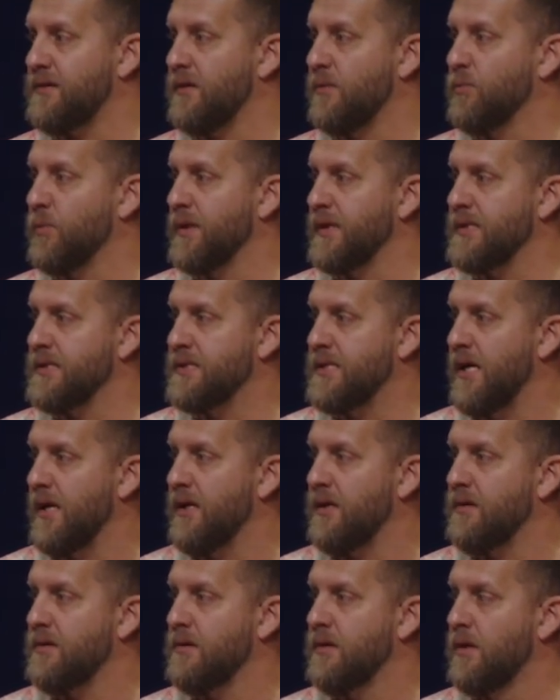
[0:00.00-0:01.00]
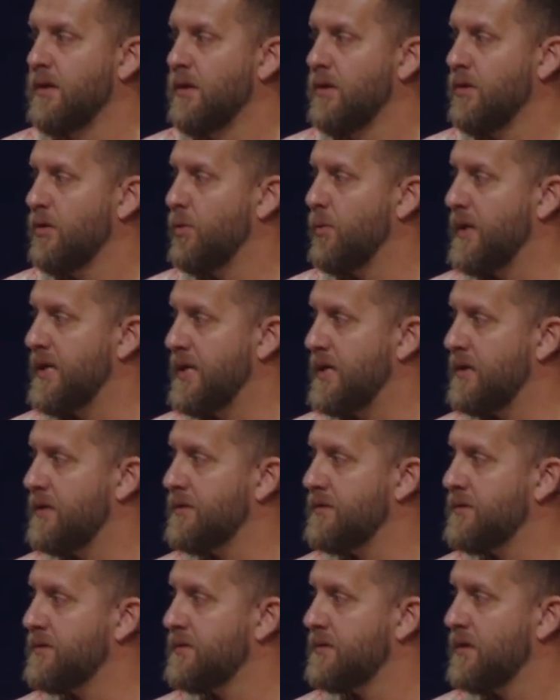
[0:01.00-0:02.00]
on what He's done, who He
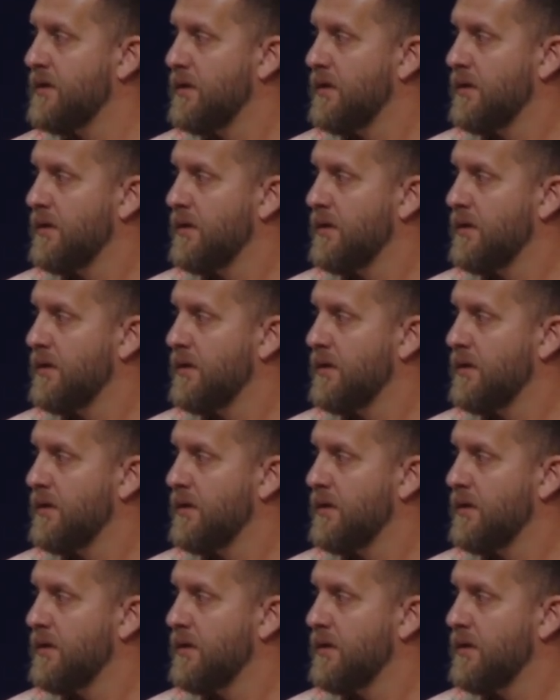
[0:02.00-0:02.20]
is,